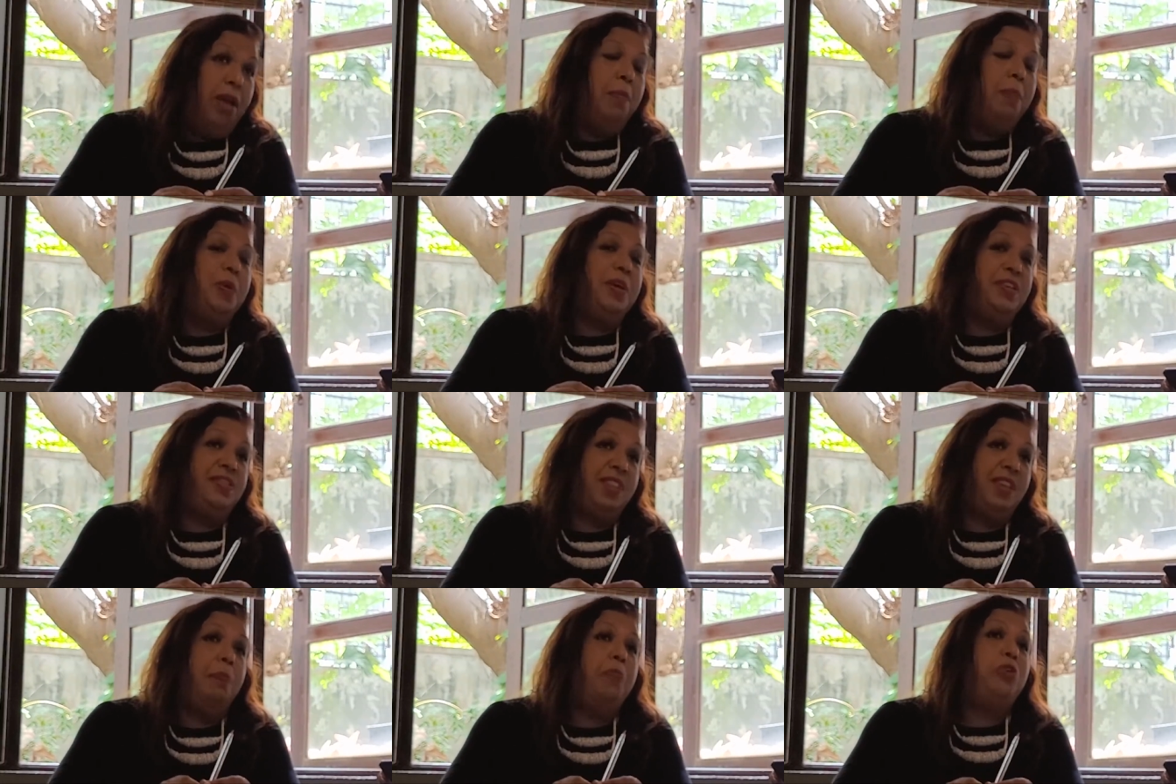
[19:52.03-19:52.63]

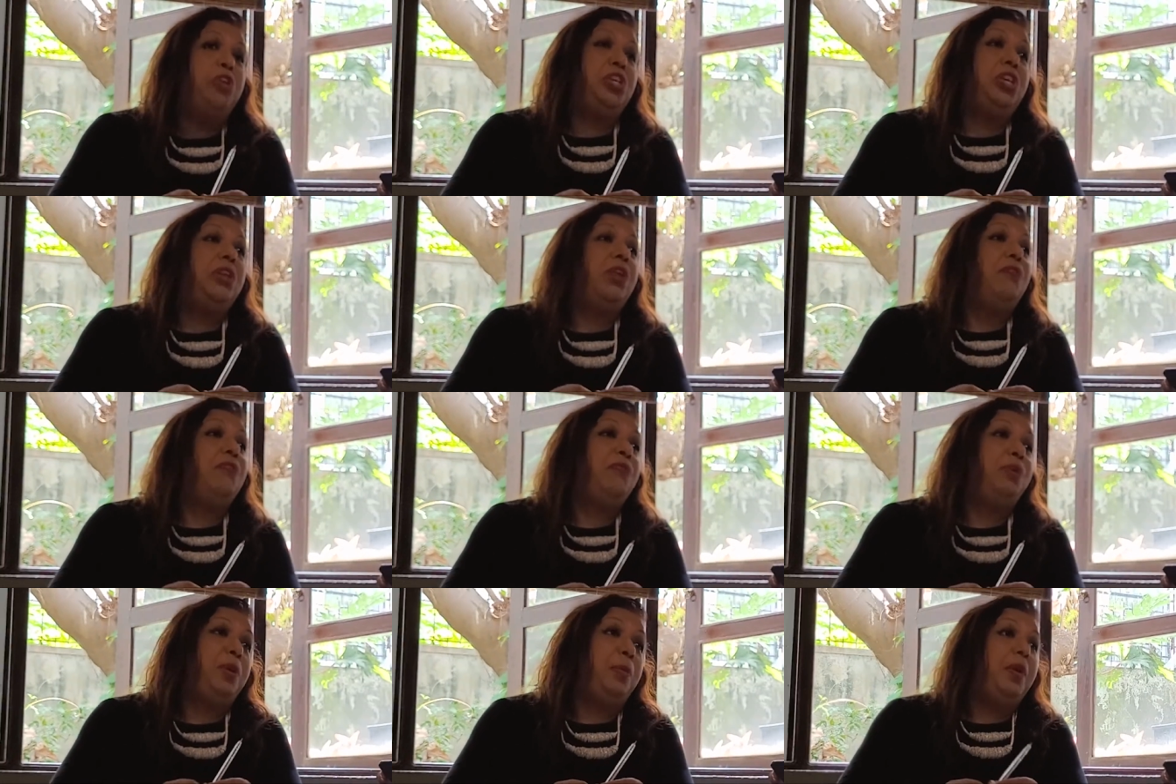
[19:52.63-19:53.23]
perception of
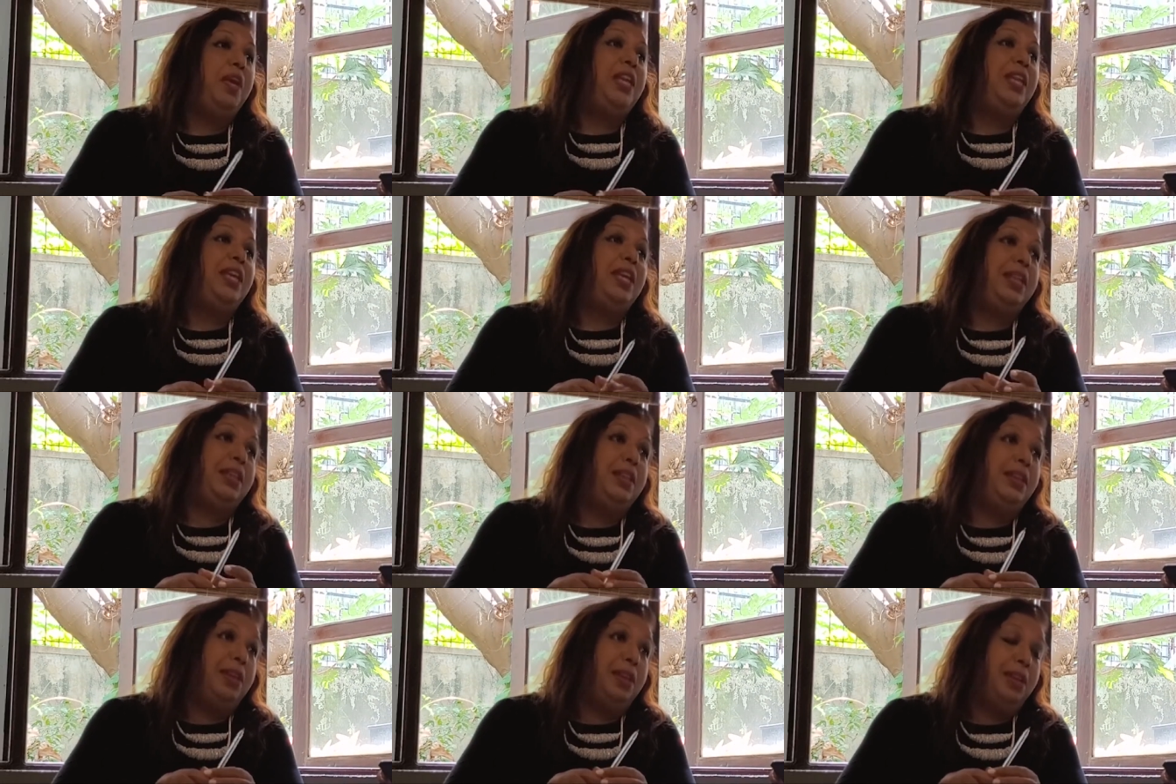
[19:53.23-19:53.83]
women in
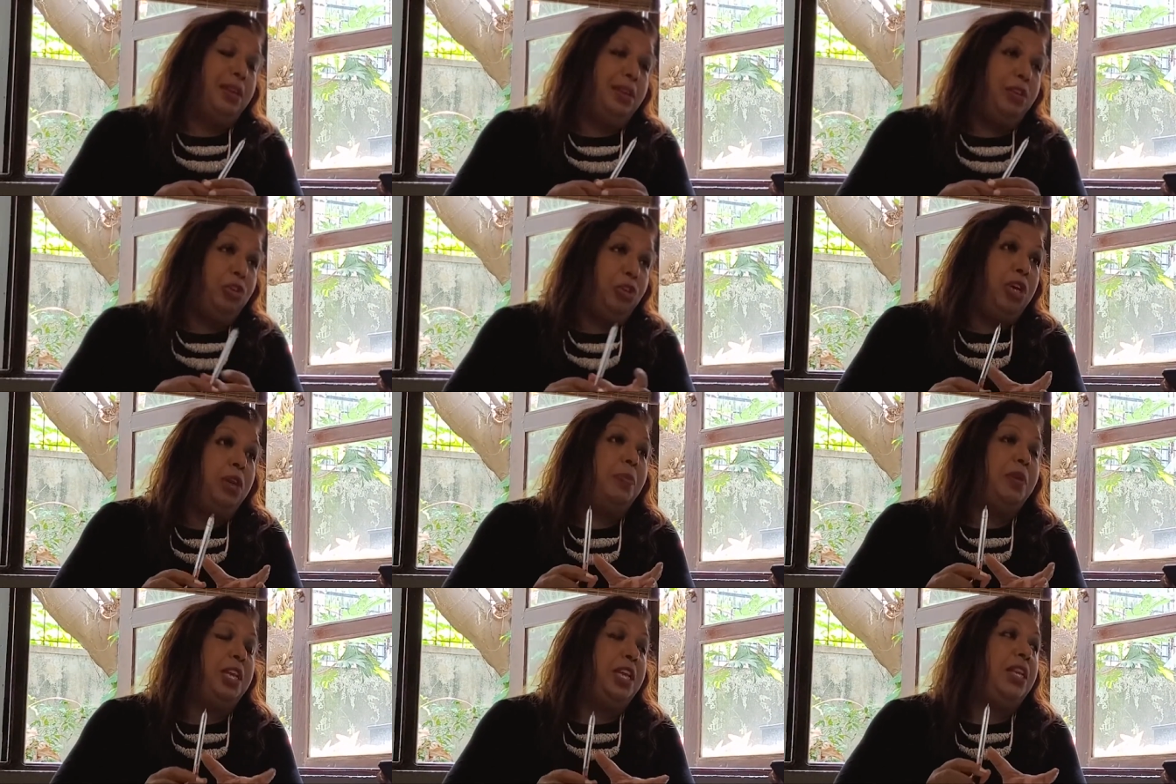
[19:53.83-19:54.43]
uh,
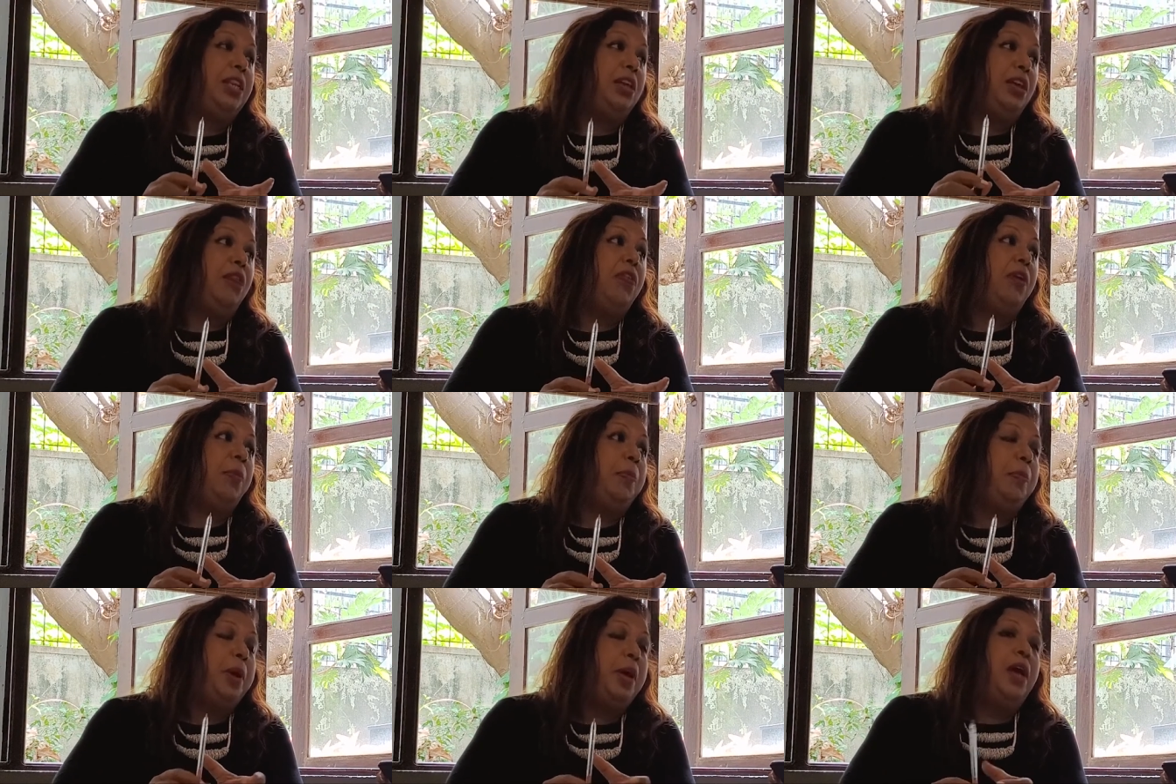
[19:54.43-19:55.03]
Germany, in Europe,